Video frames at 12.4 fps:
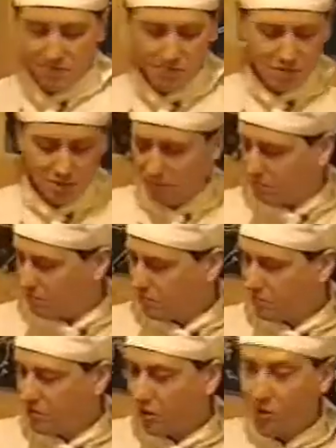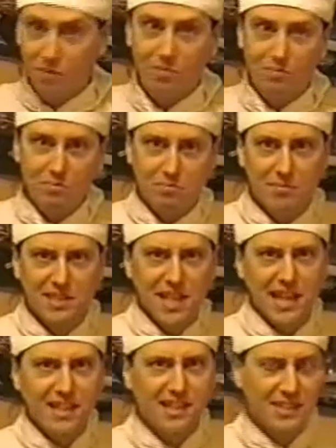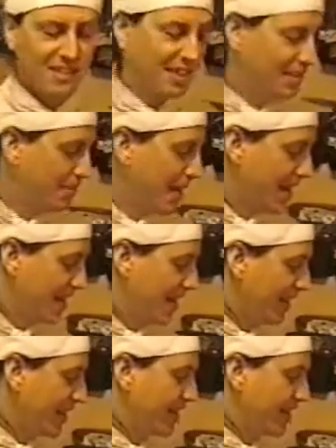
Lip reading: will not set as a pancake.